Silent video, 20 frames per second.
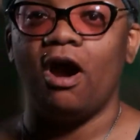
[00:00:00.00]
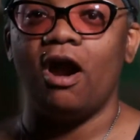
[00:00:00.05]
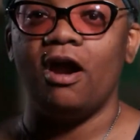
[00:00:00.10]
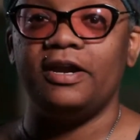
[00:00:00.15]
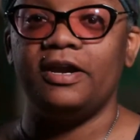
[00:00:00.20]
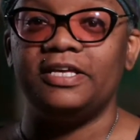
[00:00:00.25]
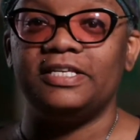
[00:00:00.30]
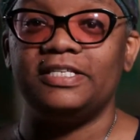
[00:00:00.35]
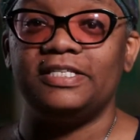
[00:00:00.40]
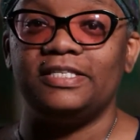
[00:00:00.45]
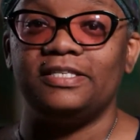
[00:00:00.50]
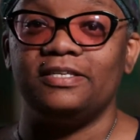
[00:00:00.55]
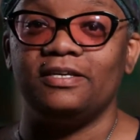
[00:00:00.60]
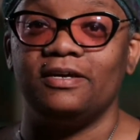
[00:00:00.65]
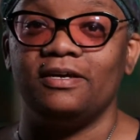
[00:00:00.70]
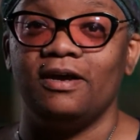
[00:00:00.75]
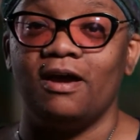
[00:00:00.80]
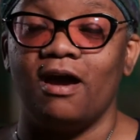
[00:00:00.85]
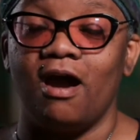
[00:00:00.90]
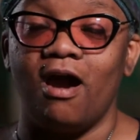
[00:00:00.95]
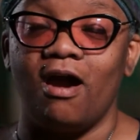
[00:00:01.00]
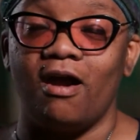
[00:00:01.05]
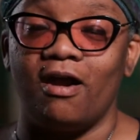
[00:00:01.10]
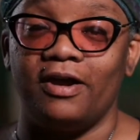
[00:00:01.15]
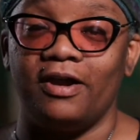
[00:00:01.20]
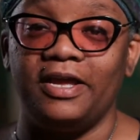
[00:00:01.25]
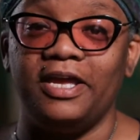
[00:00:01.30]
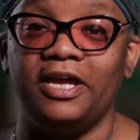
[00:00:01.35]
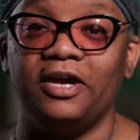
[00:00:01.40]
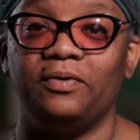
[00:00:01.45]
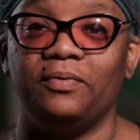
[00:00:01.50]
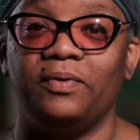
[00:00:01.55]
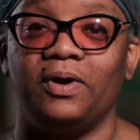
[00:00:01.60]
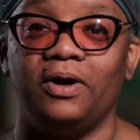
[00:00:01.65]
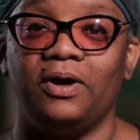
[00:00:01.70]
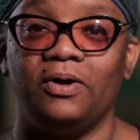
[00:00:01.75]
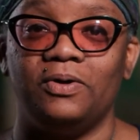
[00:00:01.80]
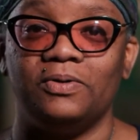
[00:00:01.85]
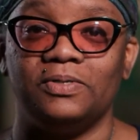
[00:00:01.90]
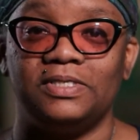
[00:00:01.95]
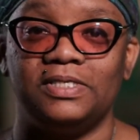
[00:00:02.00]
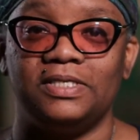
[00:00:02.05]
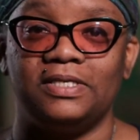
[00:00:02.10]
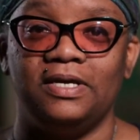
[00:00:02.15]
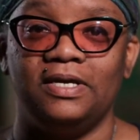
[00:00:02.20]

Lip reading: artists are our heroes.